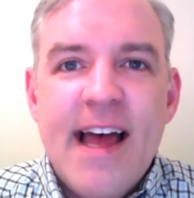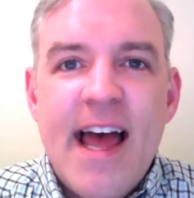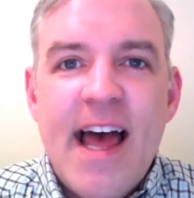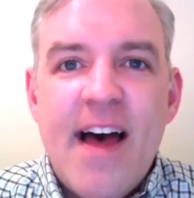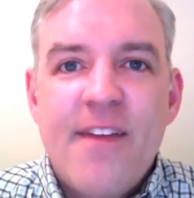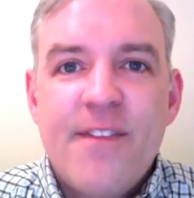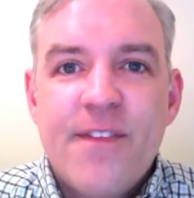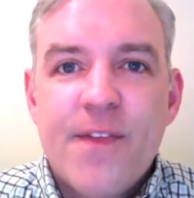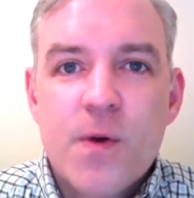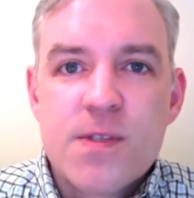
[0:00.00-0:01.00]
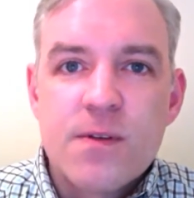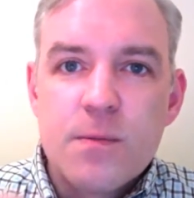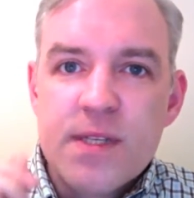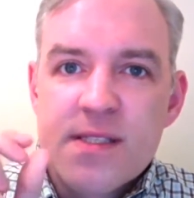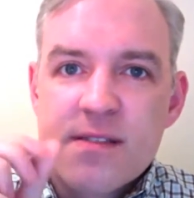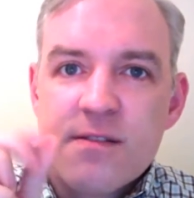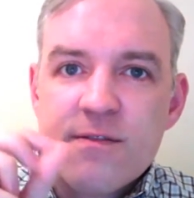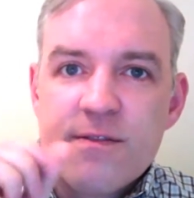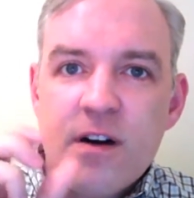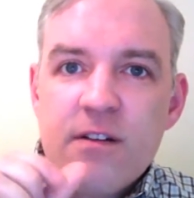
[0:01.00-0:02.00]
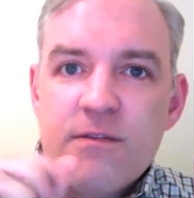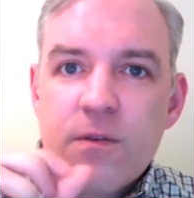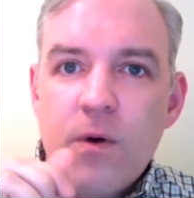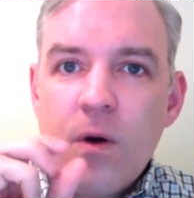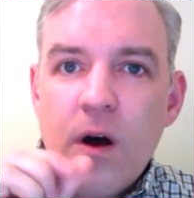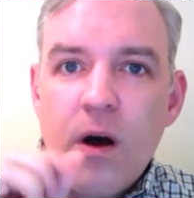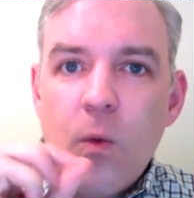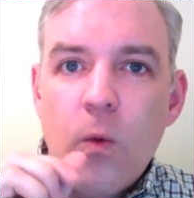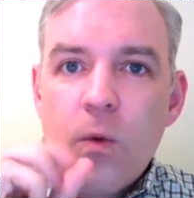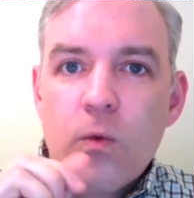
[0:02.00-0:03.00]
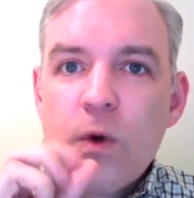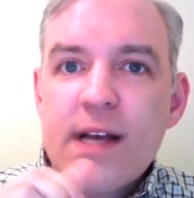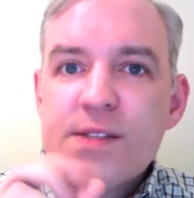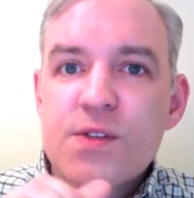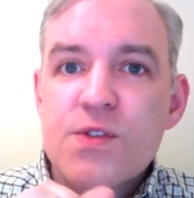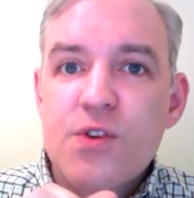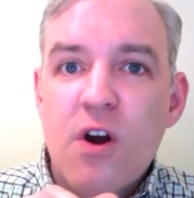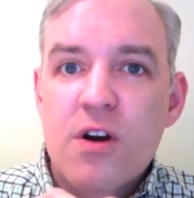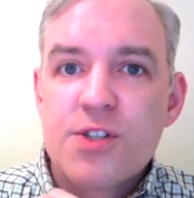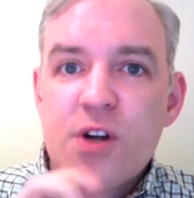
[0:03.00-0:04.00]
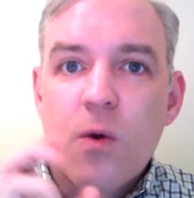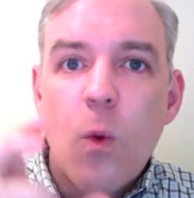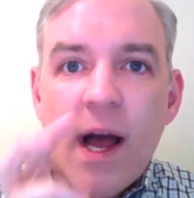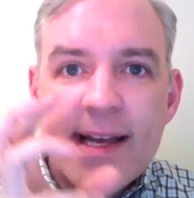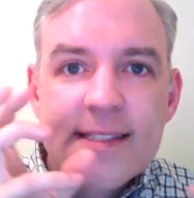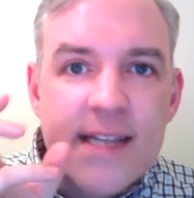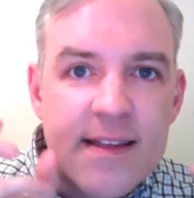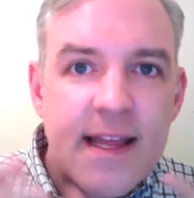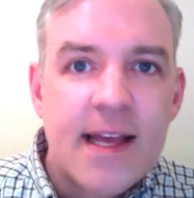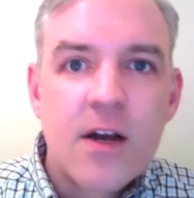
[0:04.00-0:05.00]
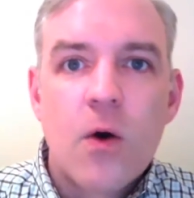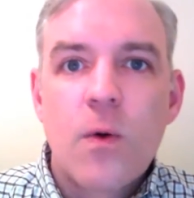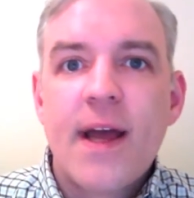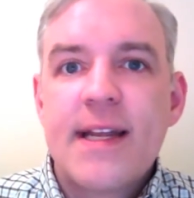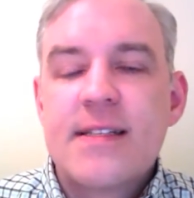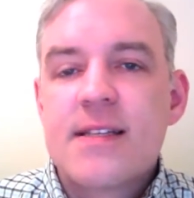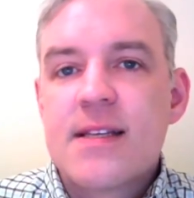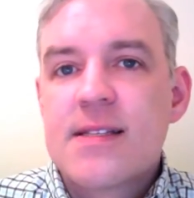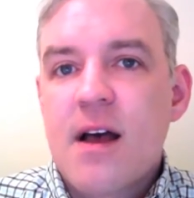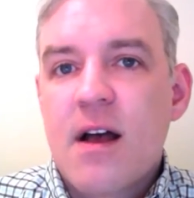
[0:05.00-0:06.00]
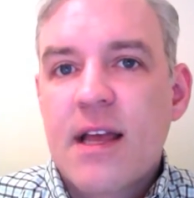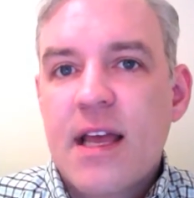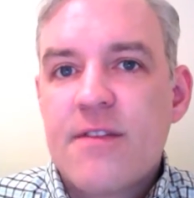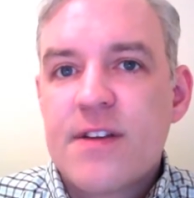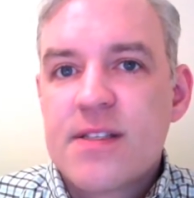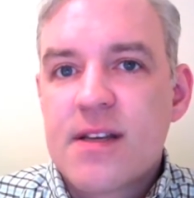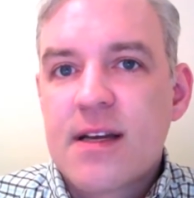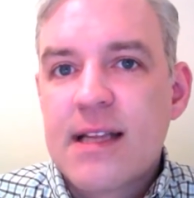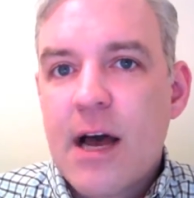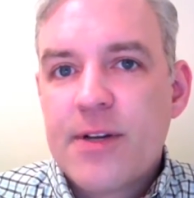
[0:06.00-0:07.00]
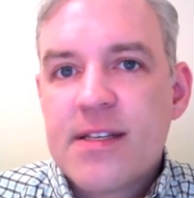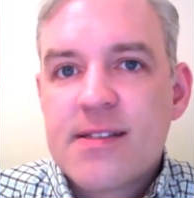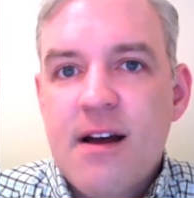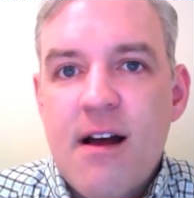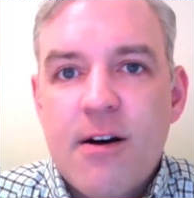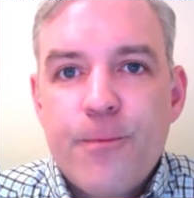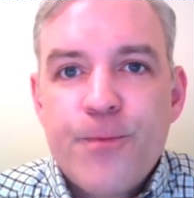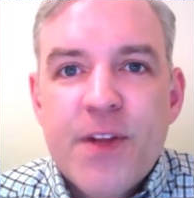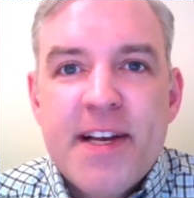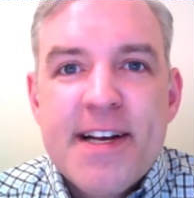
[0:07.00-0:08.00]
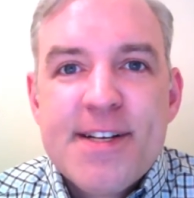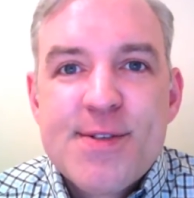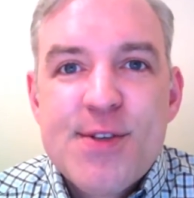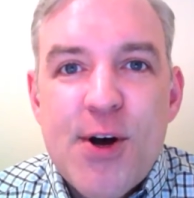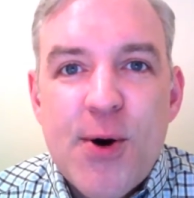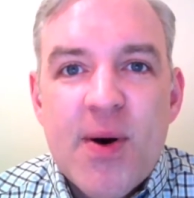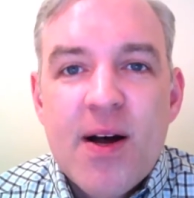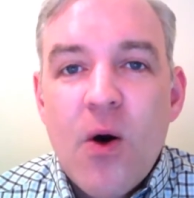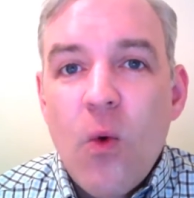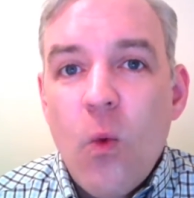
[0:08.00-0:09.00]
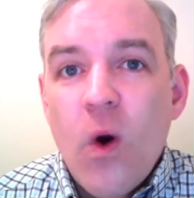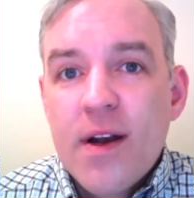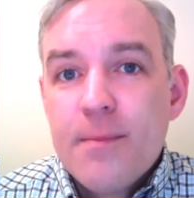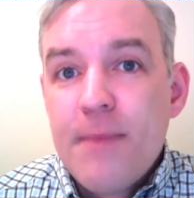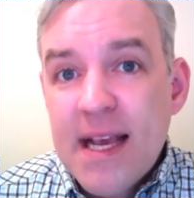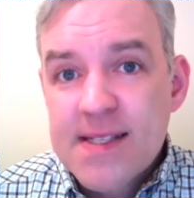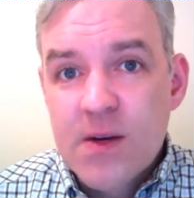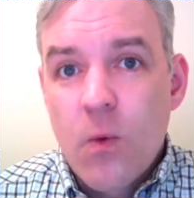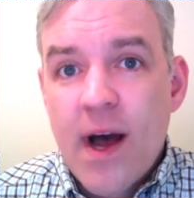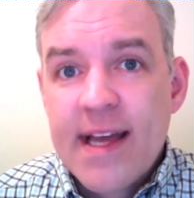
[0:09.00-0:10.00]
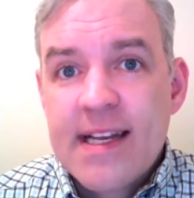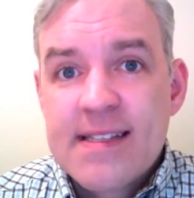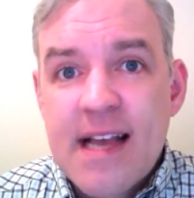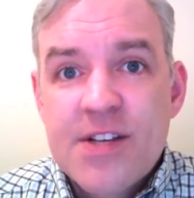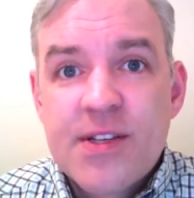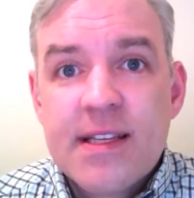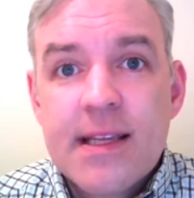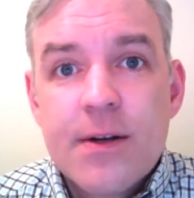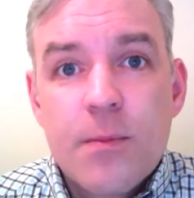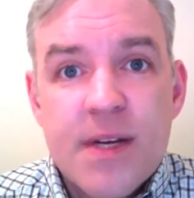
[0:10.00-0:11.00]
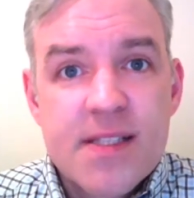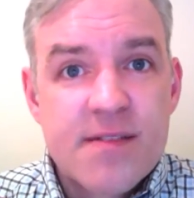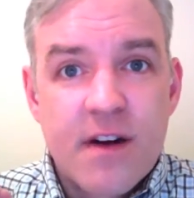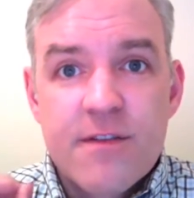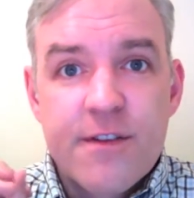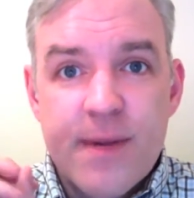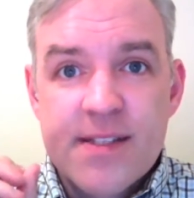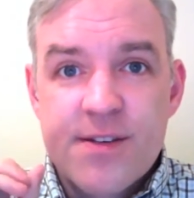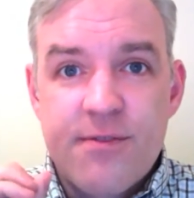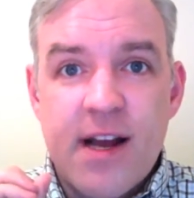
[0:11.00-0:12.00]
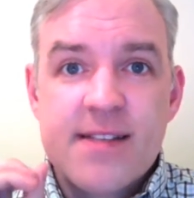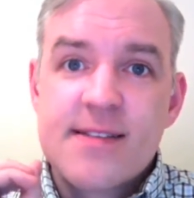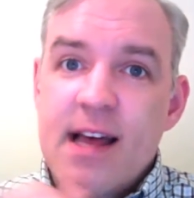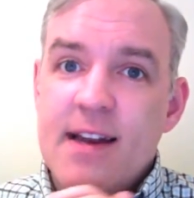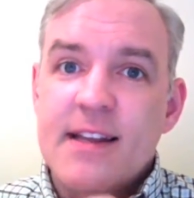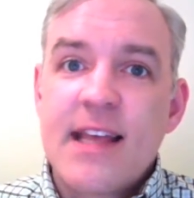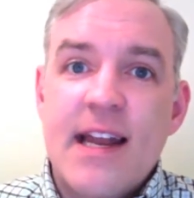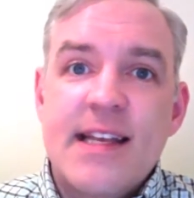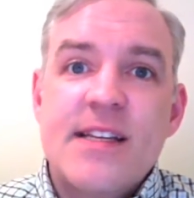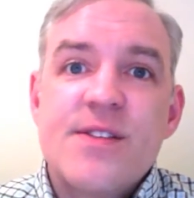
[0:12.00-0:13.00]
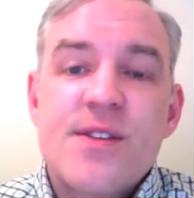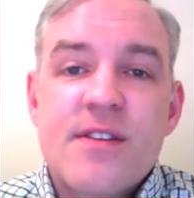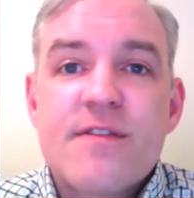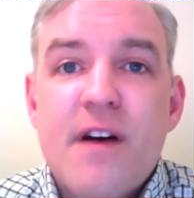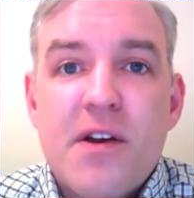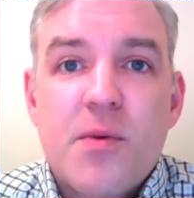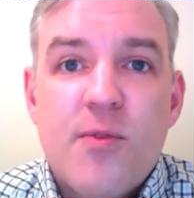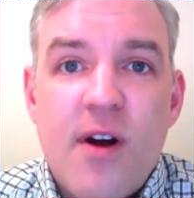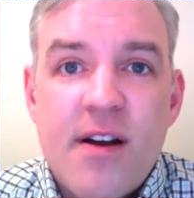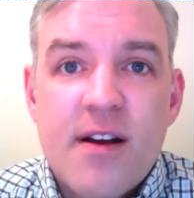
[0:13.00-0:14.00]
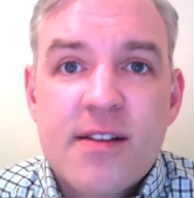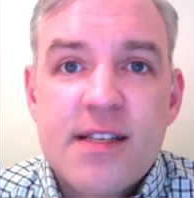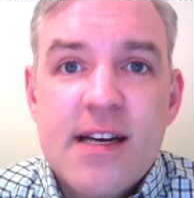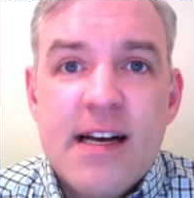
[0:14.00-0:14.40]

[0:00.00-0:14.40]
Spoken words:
And those little bits of rice starch are white, and they go right into the sake if it's a cloudy style. So what makes it white is actually little bits of unfermented rice that get into the final product.